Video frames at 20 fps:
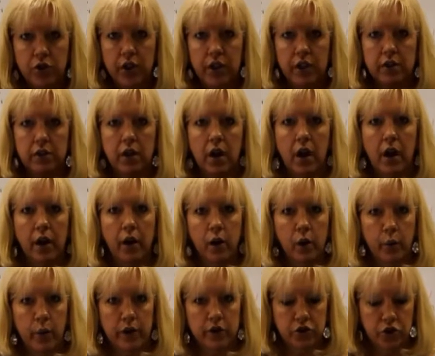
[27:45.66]
the
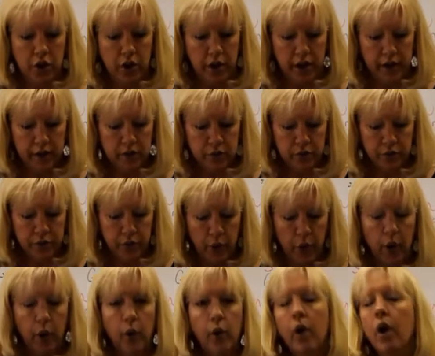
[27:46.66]
entire question and answer
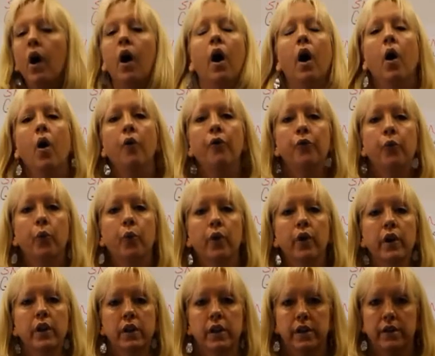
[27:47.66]
flow
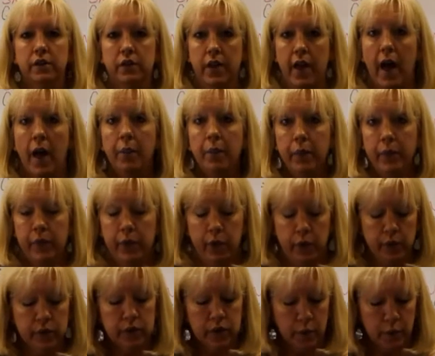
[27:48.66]
for at least
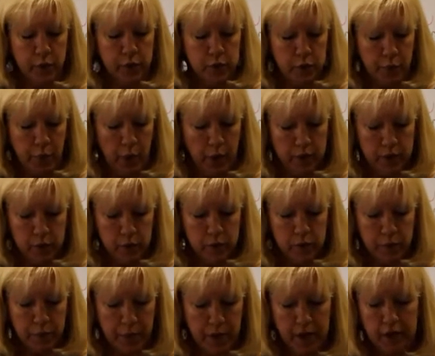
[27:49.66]
those numbers of parts of
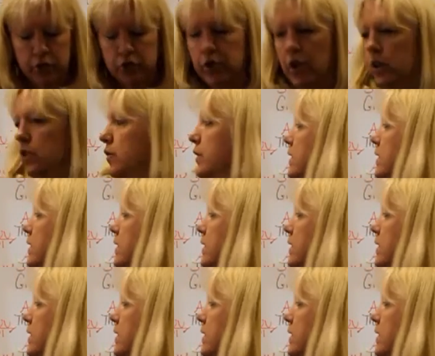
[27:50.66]
speech. And you